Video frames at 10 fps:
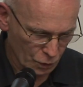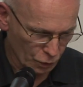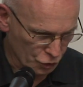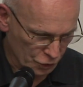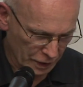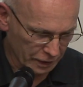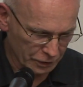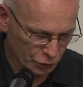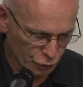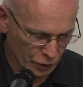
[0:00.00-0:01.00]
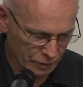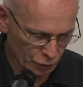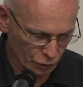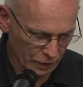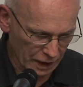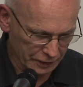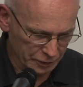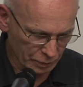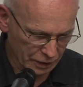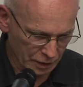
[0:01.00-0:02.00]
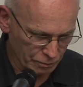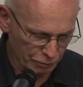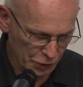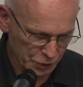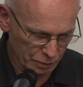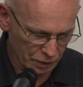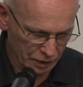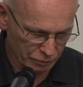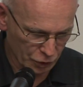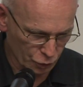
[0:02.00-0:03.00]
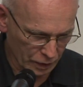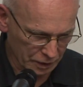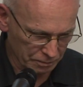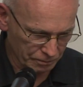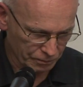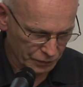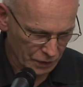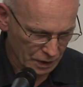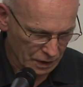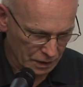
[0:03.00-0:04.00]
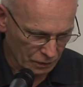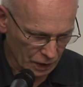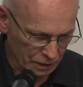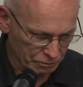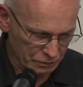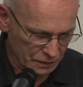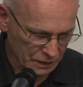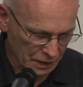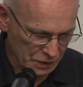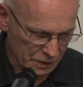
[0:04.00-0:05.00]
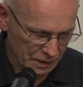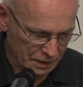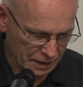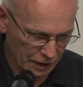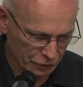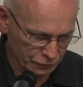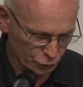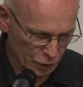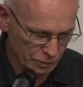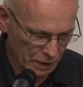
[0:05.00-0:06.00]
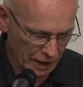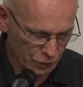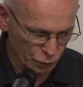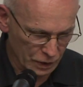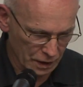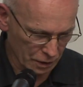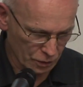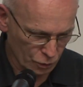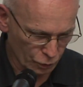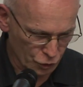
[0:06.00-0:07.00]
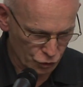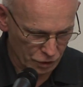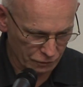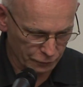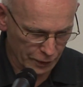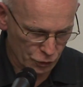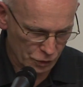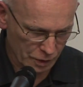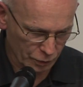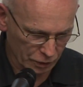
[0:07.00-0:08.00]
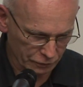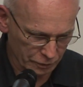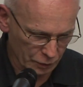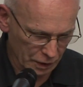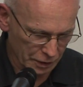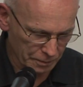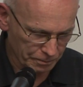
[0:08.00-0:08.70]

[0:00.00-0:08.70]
which is neither the dream nor reality, but the impossible in between. Well, there's kind of dreamlike real, which infringes upon the familiar.